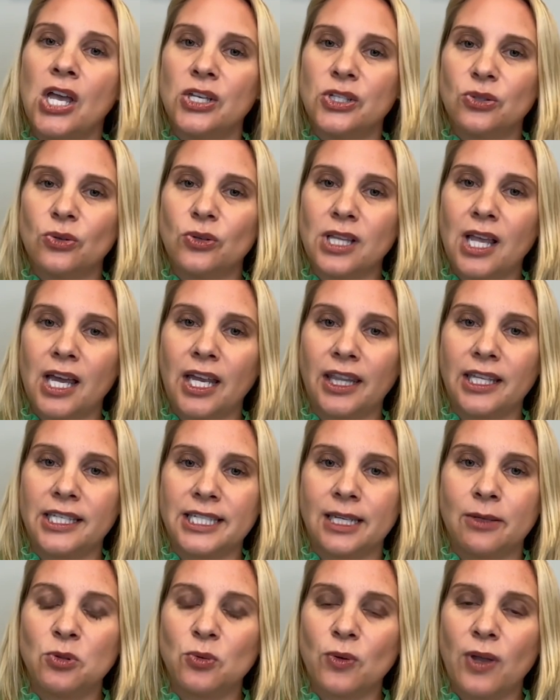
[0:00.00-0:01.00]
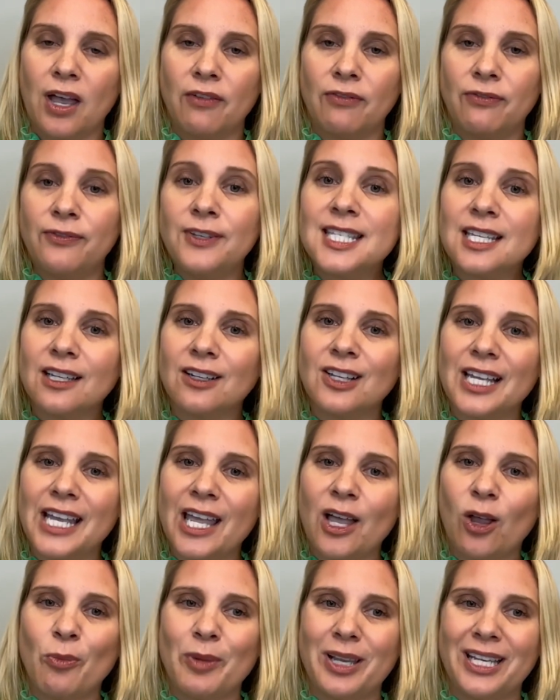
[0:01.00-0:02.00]
So a lot of the times we'll have physical
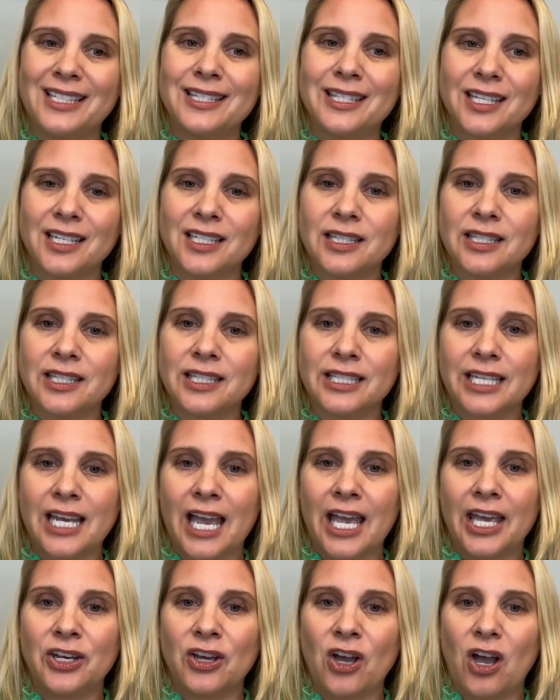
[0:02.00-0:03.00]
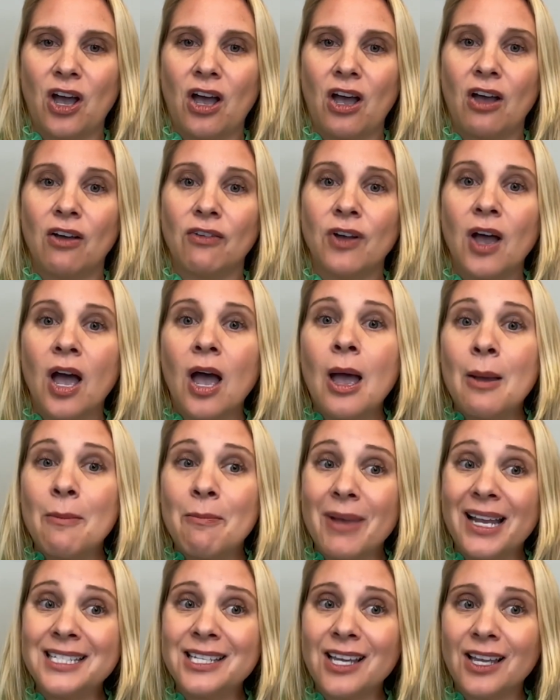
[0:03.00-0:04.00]
ailments instead of
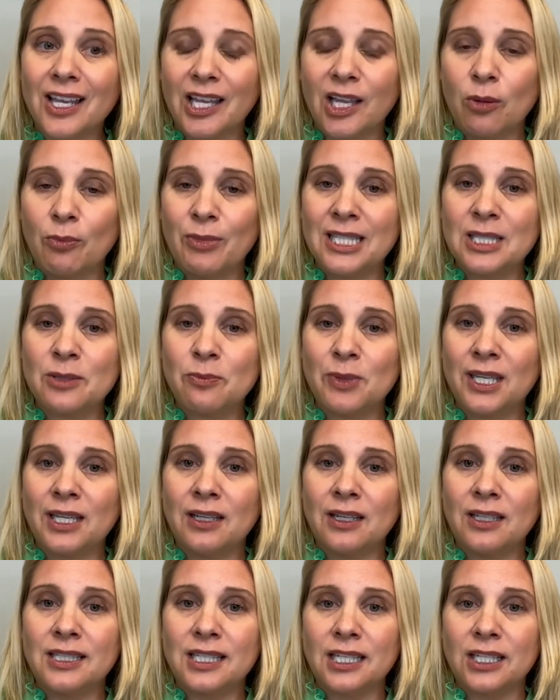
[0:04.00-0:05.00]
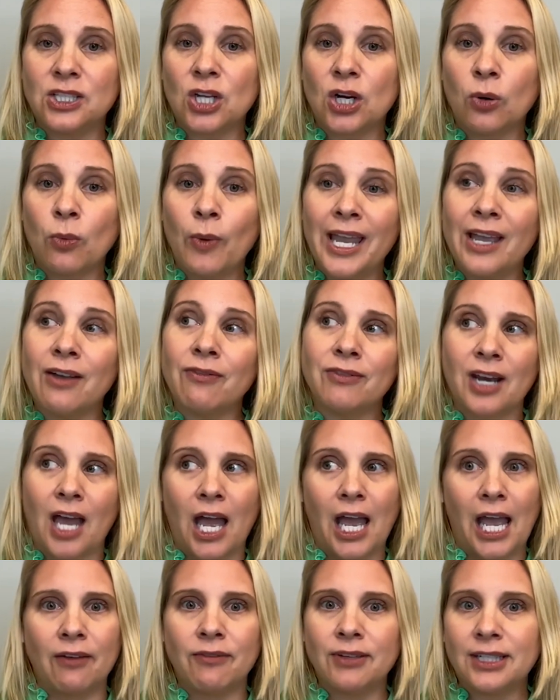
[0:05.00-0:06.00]
mental ailments because it's our way of
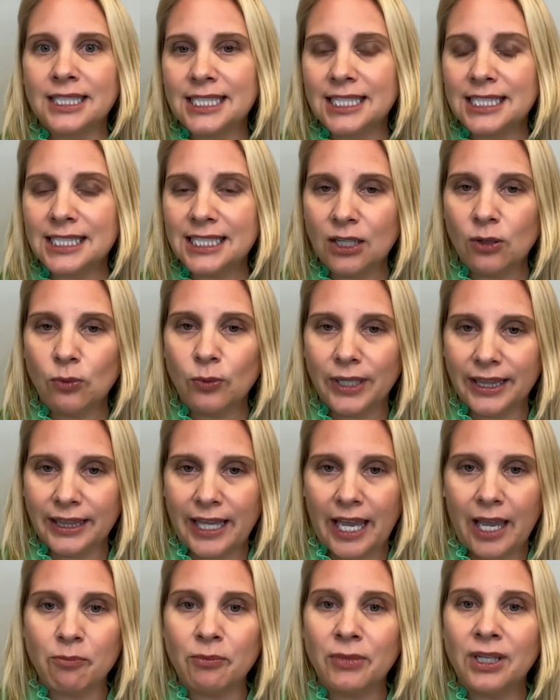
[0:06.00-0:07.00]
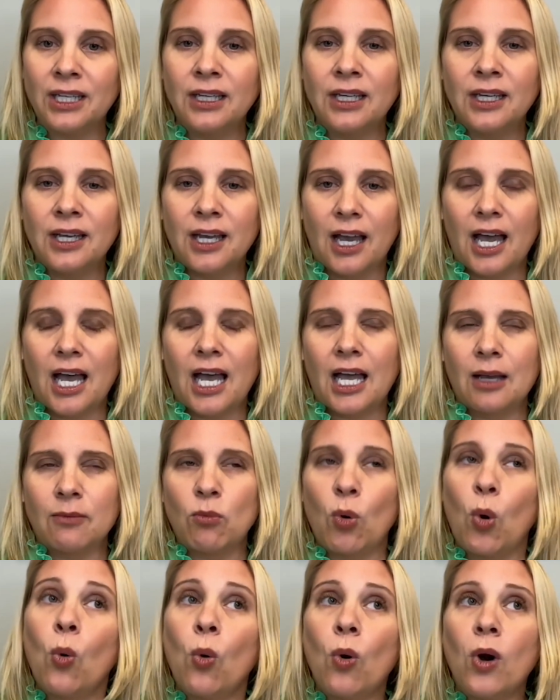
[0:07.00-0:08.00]
not having to deal with them.
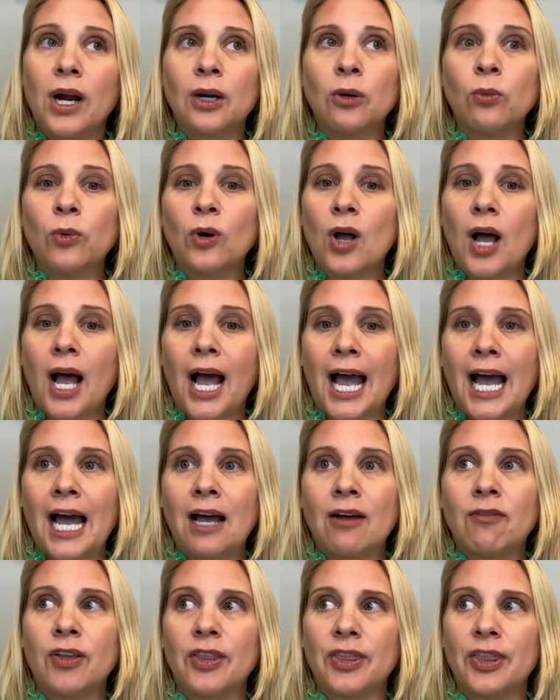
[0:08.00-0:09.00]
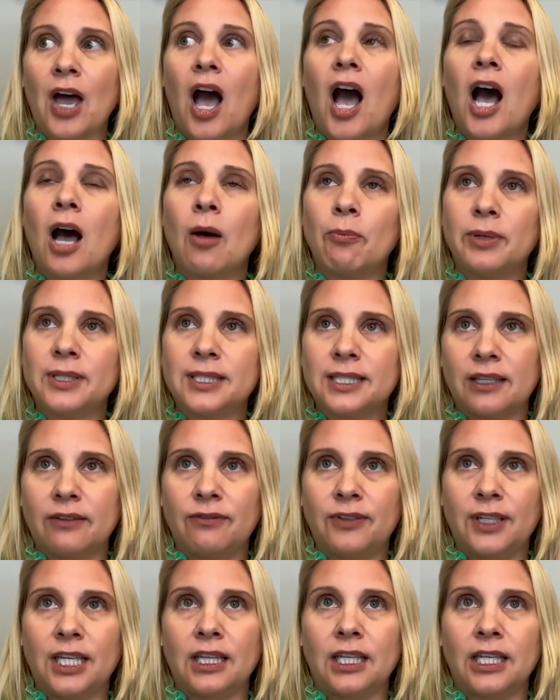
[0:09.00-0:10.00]
Or we'll have the
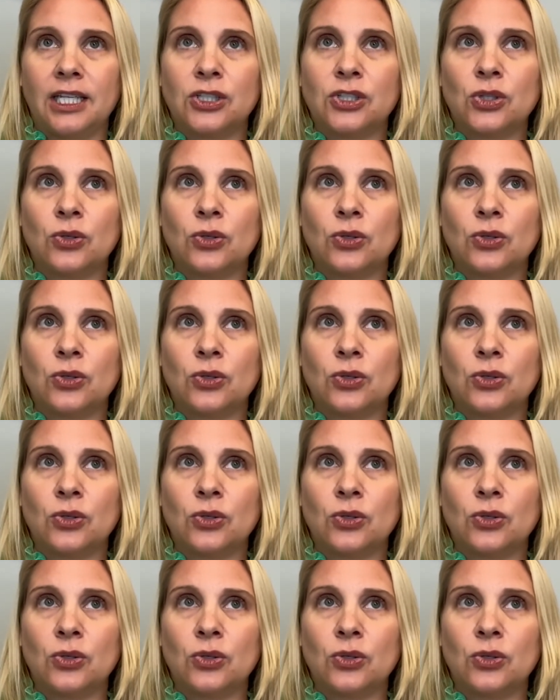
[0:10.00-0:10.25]
opposite feeling.